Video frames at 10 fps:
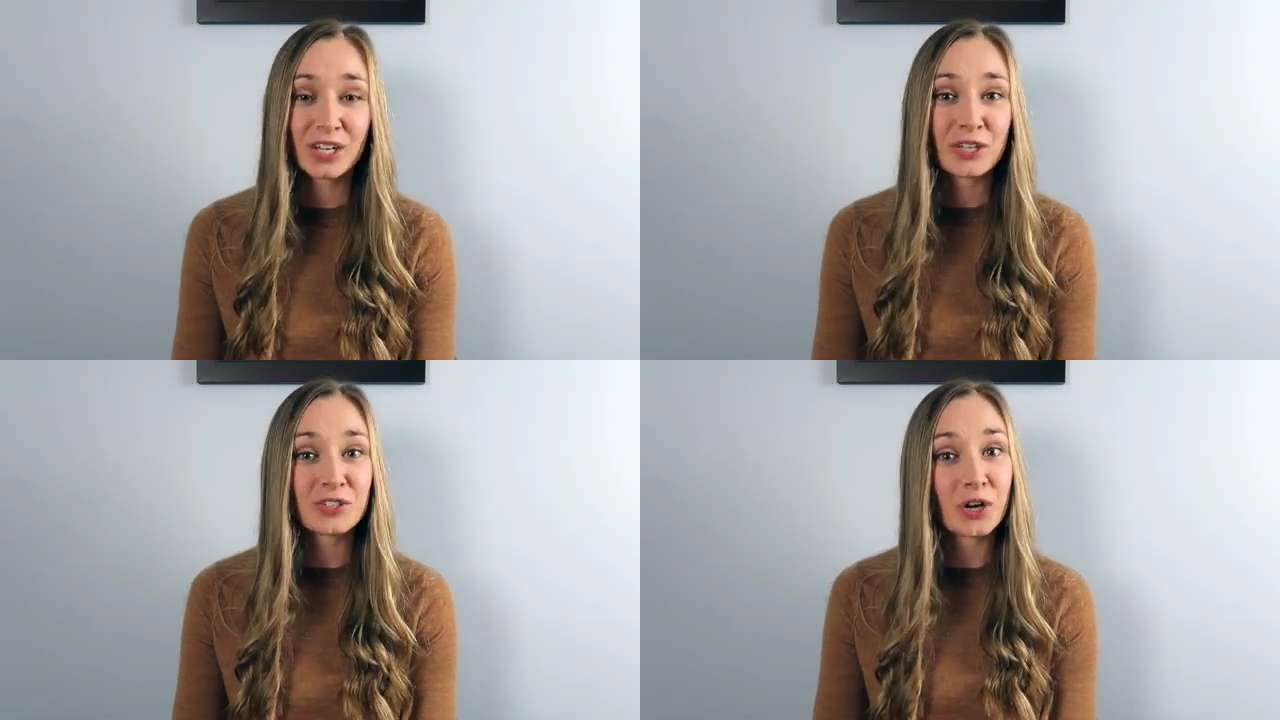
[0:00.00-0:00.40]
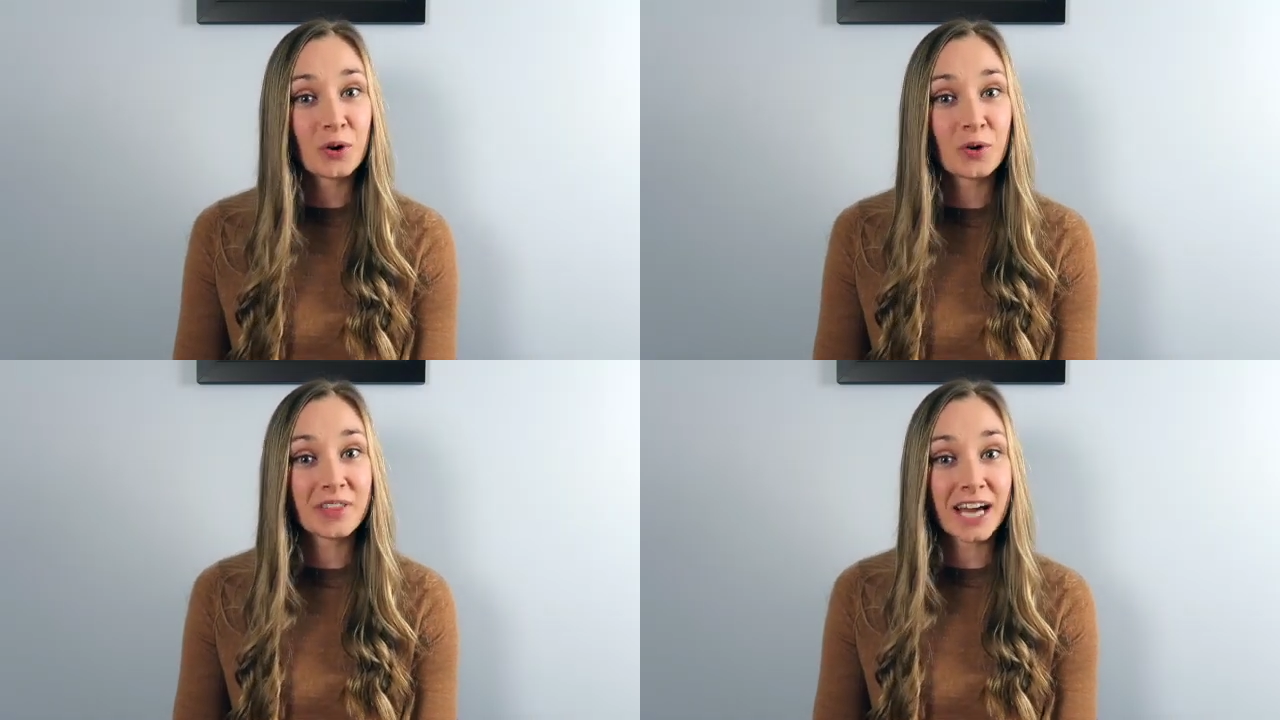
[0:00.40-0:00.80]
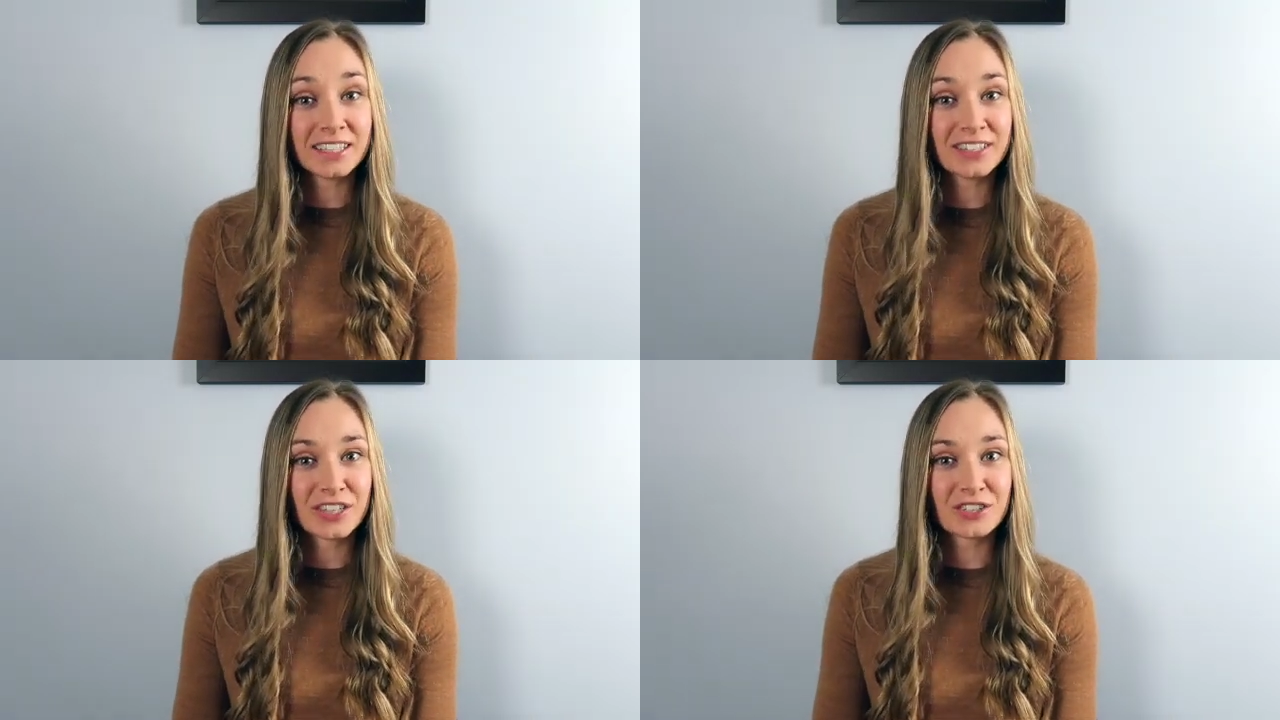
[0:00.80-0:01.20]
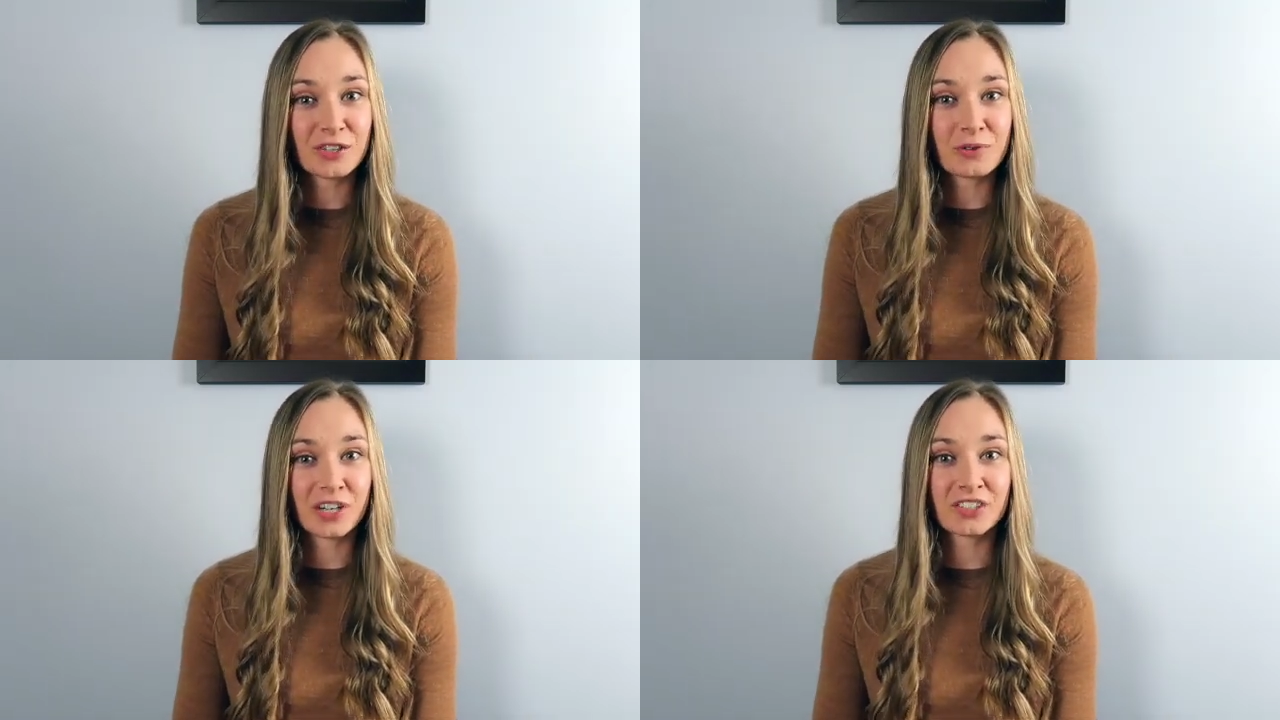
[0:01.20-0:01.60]
So that leads us to
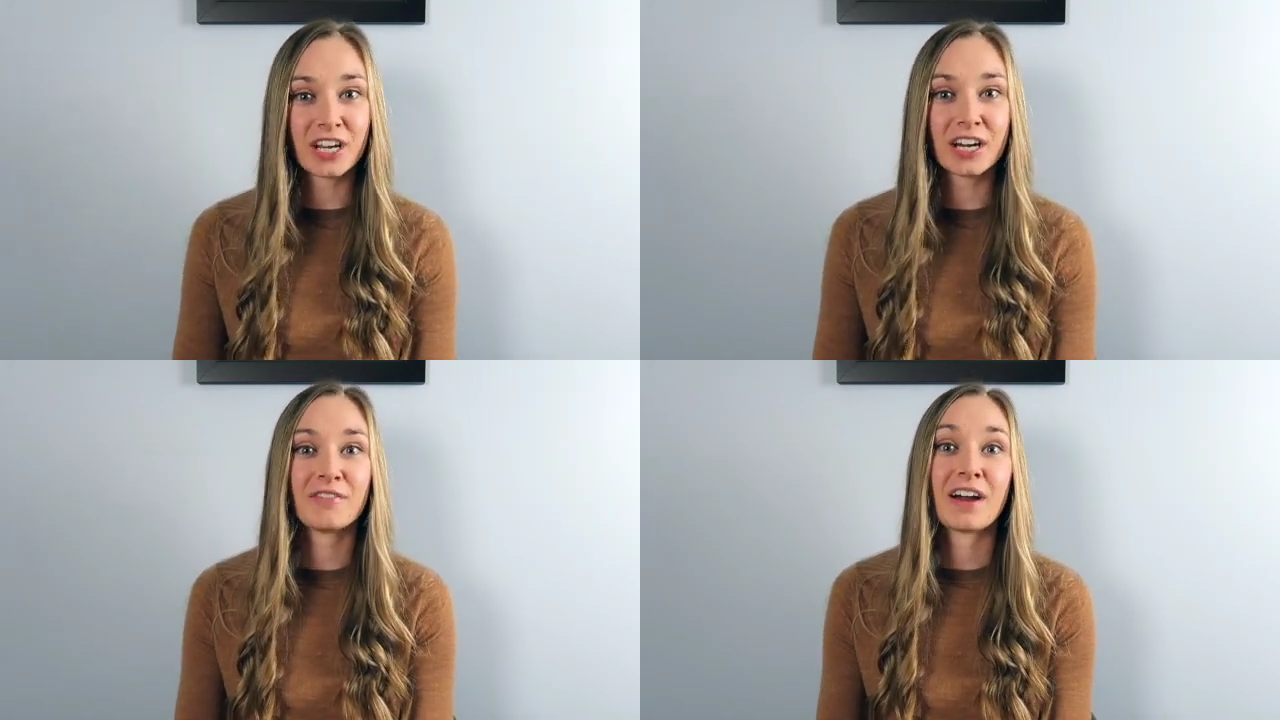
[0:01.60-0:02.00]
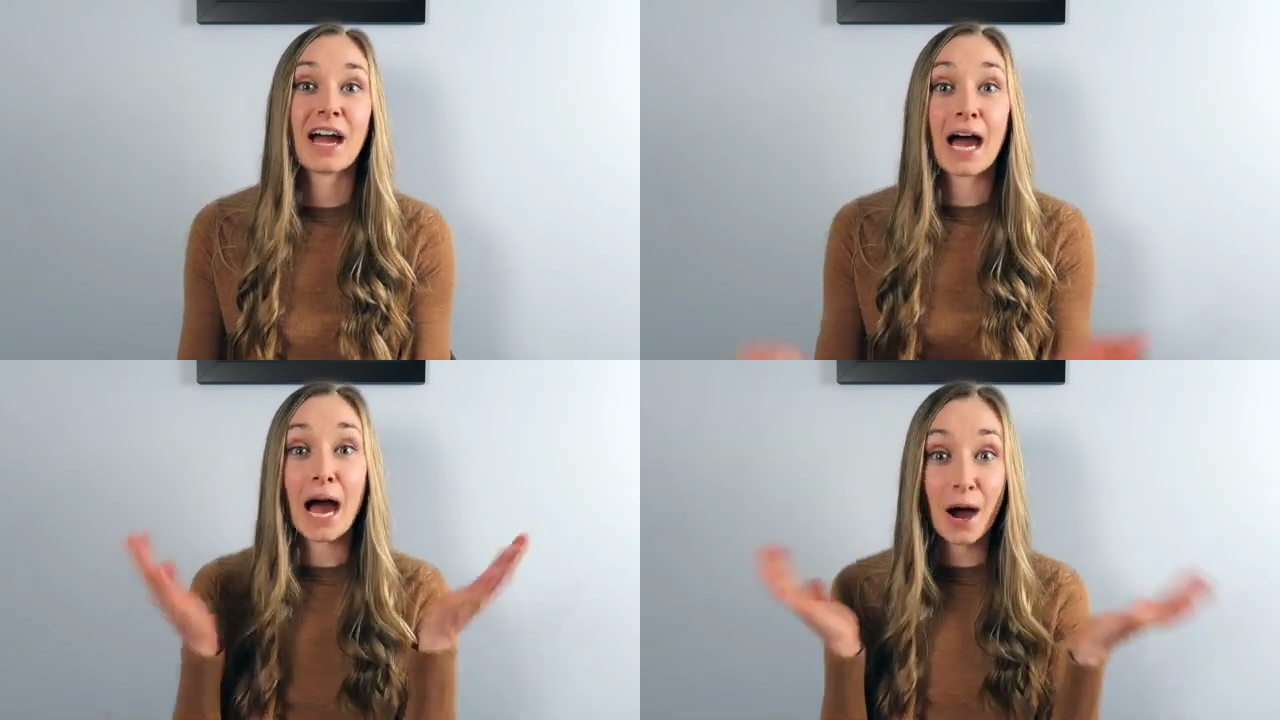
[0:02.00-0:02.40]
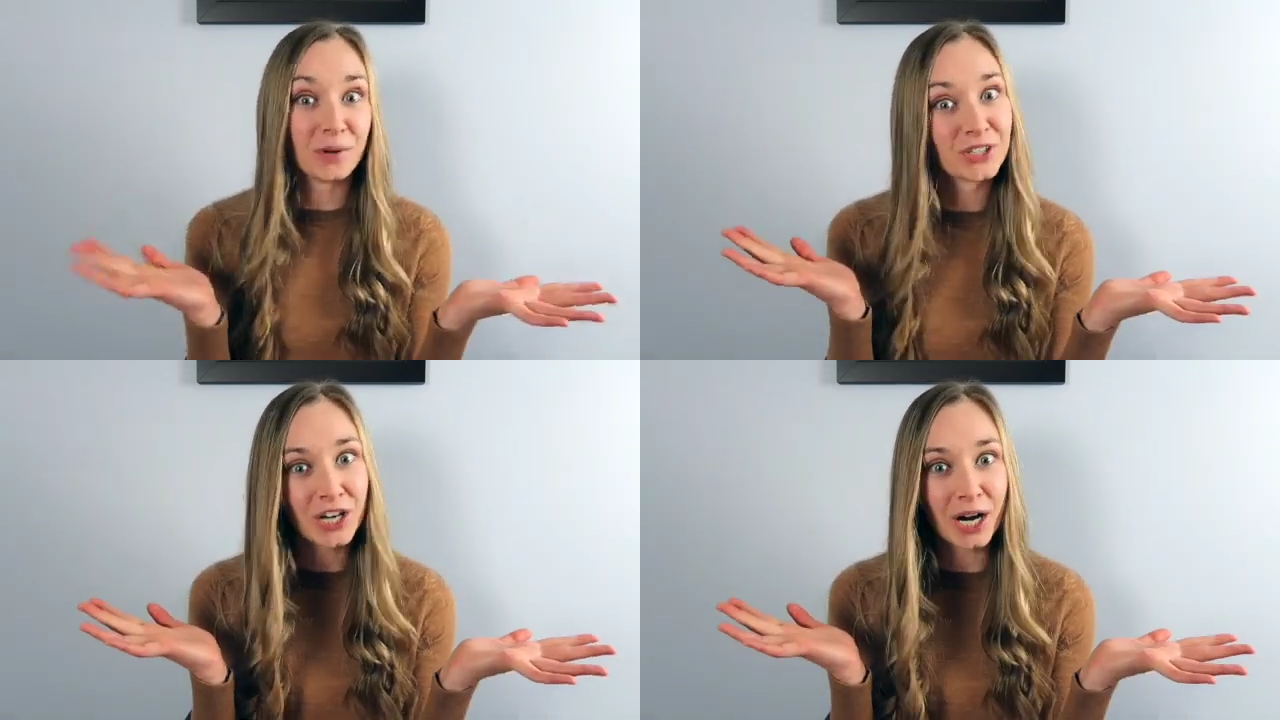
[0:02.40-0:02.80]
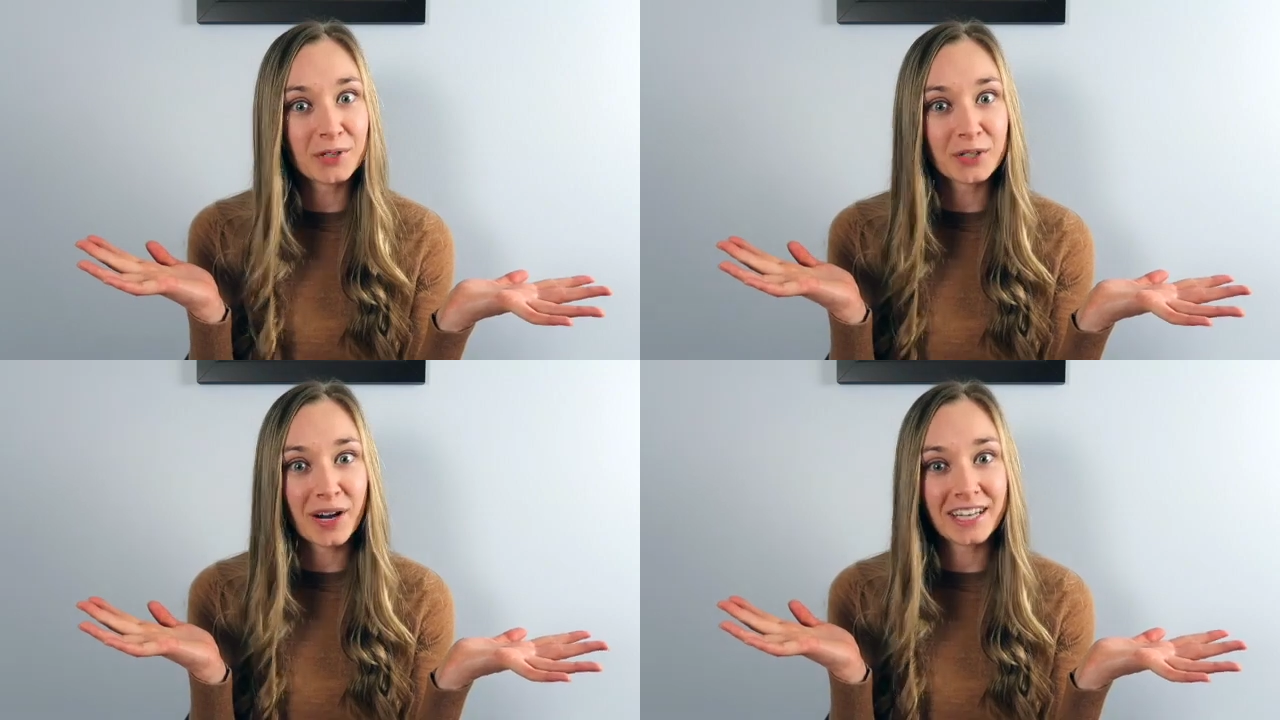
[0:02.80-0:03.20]
the question of, how much carb
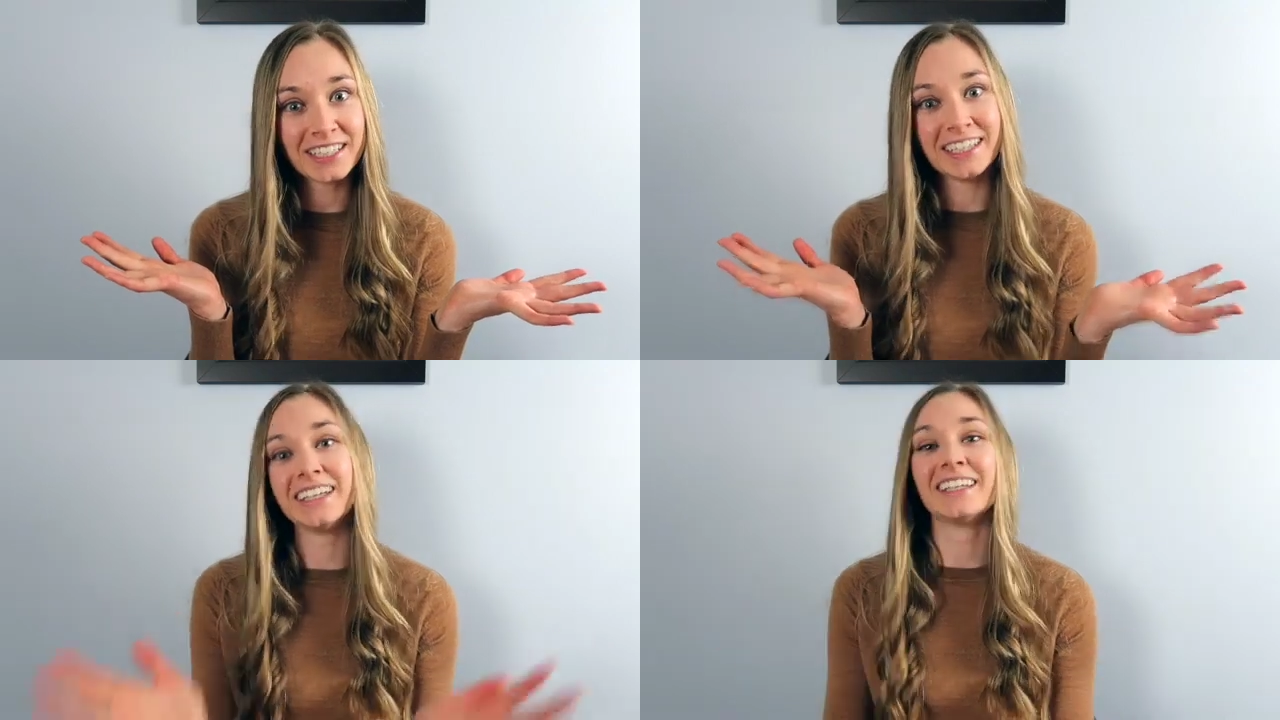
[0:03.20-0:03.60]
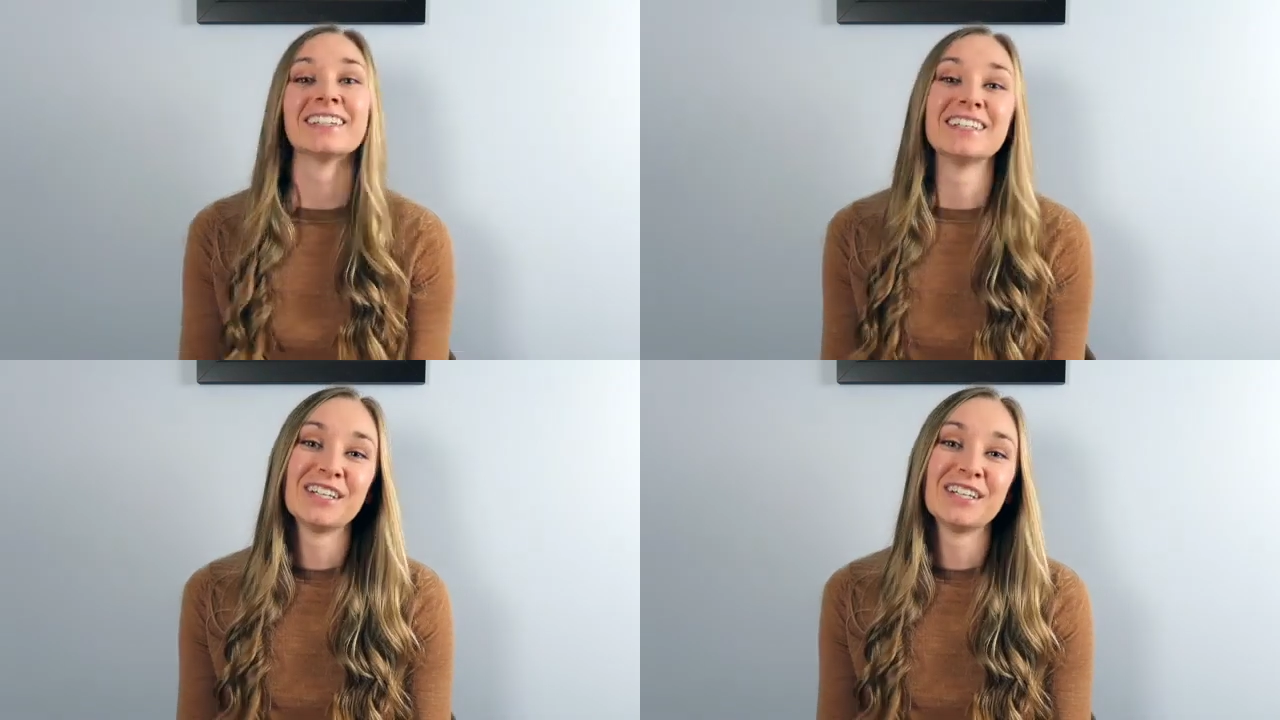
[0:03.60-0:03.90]
do I need?